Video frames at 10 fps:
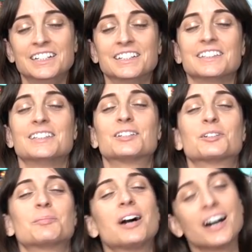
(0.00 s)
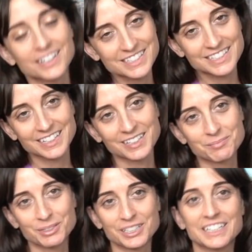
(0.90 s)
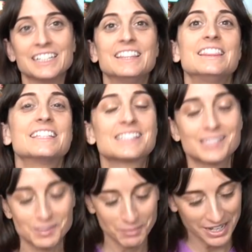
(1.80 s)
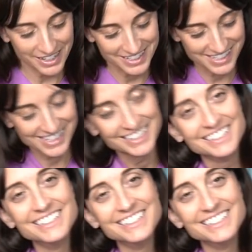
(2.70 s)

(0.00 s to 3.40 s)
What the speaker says: Litter box that I put in this space.